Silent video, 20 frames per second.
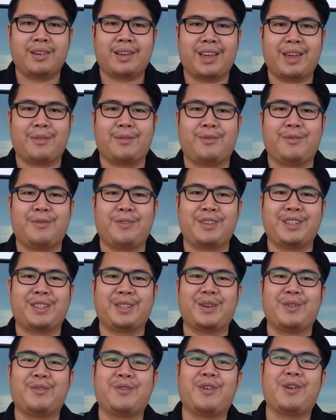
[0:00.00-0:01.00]
Okay,
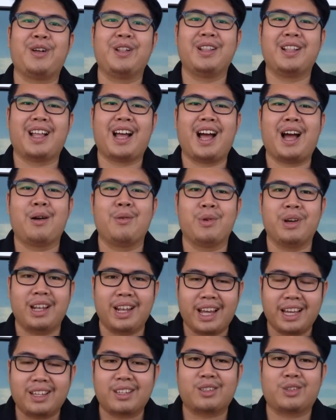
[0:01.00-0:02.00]
first of all, I would
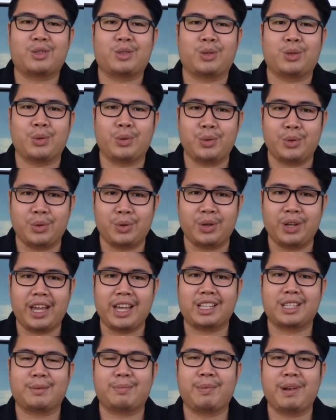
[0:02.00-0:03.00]
like to
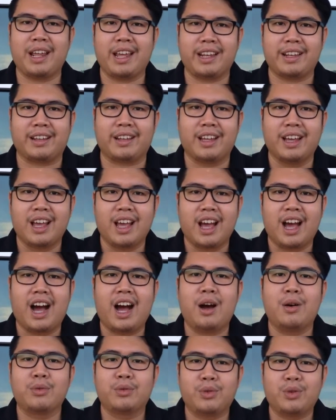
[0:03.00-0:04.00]
explain
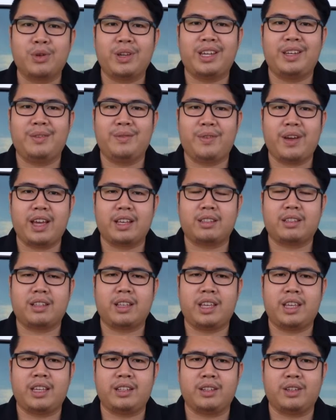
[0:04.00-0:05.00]
how to
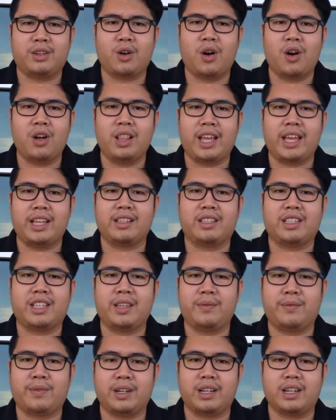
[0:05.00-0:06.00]
invest in gold and
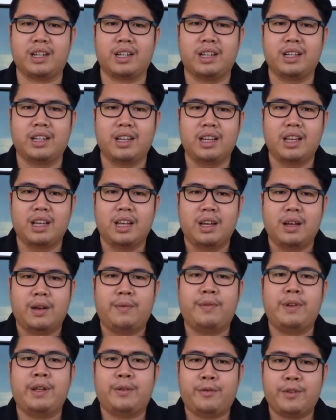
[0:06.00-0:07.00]
silver.
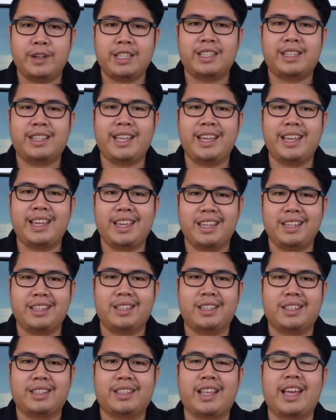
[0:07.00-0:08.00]
The first thing
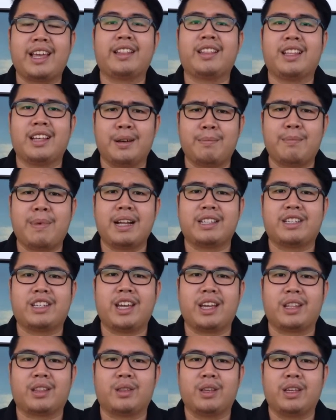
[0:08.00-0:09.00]
is set a
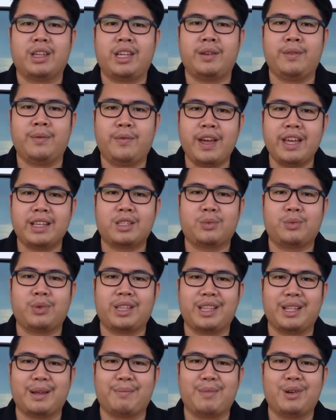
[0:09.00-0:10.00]
budget. Invest
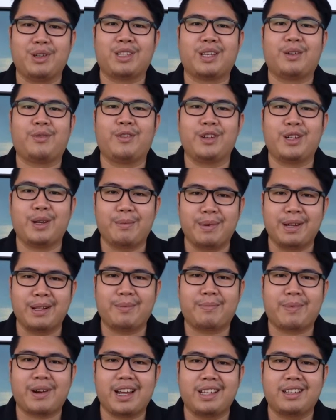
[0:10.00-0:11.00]
with the most
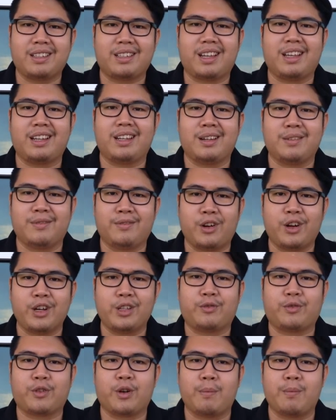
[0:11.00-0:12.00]
affordable price and
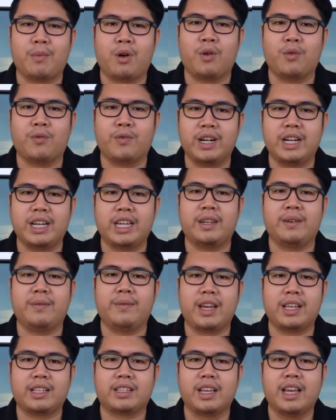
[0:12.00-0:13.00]
avoid from
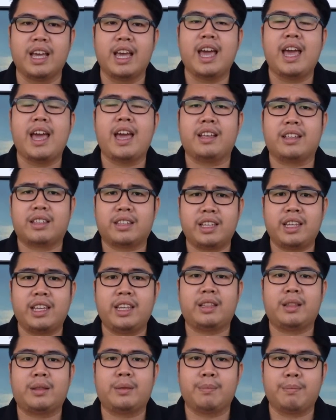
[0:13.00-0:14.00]
over-invest, as
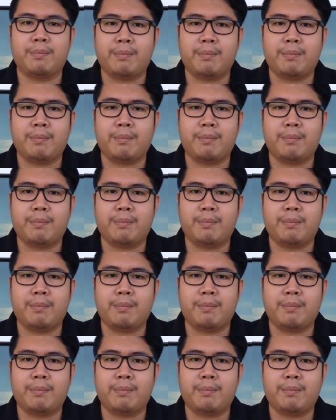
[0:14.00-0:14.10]
it